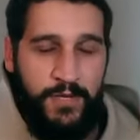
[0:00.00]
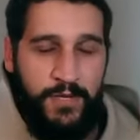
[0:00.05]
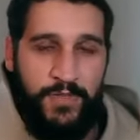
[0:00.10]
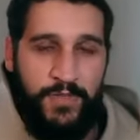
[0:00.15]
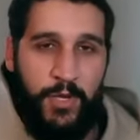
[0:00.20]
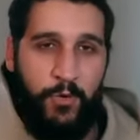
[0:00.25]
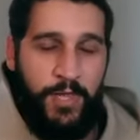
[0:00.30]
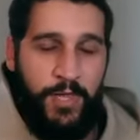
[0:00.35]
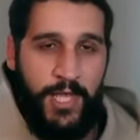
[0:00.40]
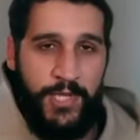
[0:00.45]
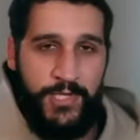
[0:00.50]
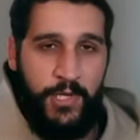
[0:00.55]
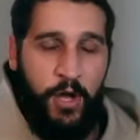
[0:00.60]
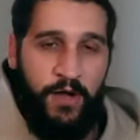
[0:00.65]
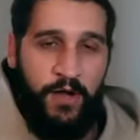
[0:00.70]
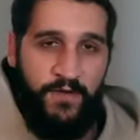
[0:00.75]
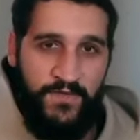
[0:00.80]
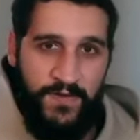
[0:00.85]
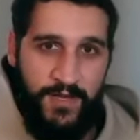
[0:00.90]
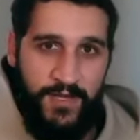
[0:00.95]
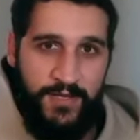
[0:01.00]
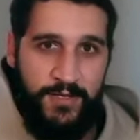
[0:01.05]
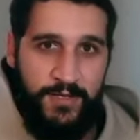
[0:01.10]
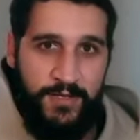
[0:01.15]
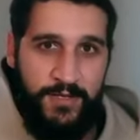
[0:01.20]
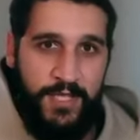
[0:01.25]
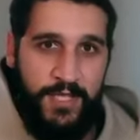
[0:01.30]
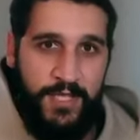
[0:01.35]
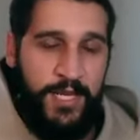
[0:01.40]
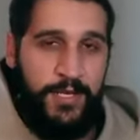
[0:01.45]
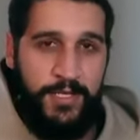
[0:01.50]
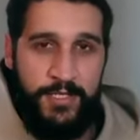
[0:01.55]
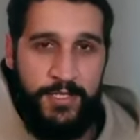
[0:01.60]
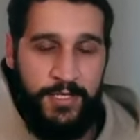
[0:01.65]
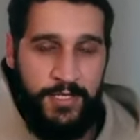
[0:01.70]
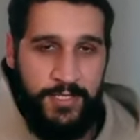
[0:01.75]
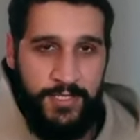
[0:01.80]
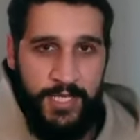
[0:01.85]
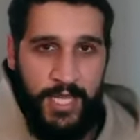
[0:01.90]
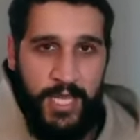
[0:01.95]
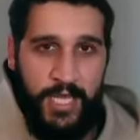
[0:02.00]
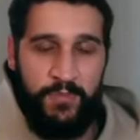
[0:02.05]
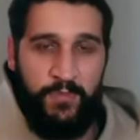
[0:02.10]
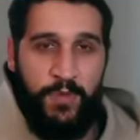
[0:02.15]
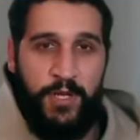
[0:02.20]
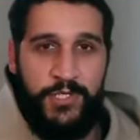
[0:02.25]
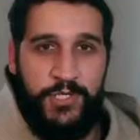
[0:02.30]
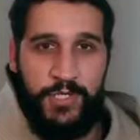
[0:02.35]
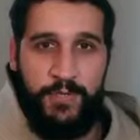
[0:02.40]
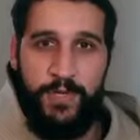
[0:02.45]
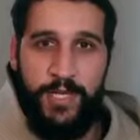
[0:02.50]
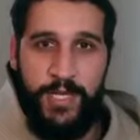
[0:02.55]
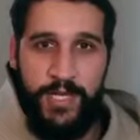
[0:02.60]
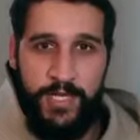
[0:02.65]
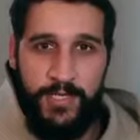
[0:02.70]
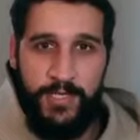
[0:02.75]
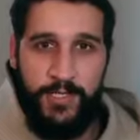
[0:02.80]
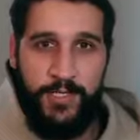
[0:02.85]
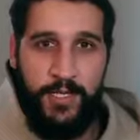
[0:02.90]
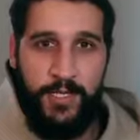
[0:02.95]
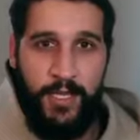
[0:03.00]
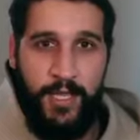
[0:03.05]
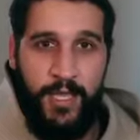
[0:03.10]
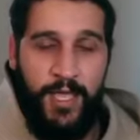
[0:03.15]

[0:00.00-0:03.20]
They were less confident. They didn't say as much in meetings.